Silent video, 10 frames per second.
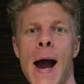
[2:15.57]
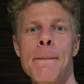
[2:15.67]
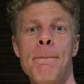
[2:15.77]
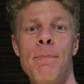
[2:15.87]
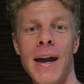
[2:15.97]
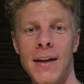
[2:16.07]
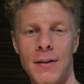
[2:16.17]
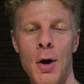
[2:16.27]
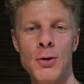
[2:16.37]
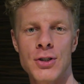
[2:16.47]
I'm back at
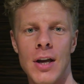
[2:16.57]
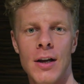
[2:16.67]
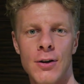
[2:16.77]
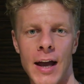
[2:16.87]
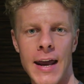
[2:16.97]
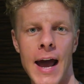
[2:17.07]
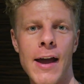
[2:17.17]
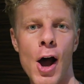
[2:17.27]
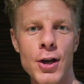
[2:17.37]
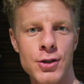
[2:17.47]
the hotel and I
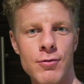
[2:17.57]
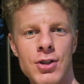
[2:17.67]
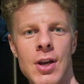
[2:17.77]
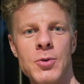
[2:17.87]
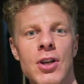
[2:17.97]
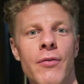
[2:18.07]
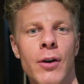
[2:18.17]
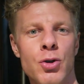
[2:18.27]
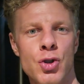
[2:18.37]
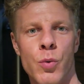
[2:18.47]
asked the reception if I
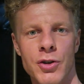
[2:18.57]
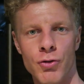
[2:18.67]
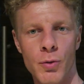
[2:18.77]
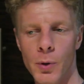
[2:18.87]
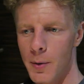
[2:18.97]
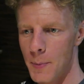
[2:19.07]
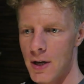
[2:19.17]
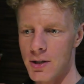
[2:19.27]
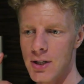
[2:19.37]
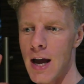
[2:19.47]
could switch room
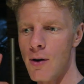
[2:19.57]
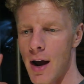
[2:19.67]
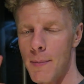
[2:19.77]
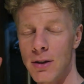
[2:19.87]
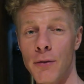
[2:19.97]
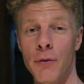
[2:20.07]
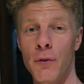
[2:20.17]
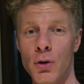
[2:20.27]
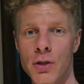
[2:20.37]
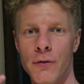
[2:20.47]
because now I'm at the
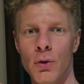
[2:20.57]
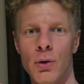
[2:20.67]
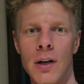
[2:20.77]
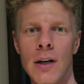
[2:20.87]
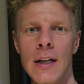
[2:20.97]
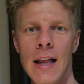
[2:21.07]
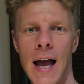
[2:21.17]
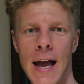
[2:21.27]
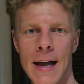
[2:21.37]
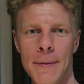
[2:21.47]
first floor
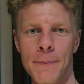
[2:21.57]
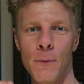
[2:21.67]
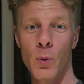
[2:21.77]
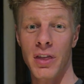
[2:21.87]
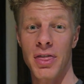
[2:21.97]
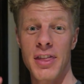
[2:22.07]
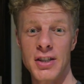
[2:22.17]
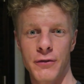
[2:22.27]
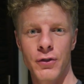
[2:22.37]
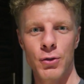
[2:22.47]
um, with
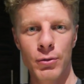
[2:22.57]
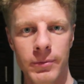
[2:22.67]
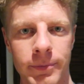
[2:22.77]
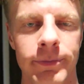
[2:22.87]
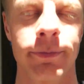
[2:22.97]
this view.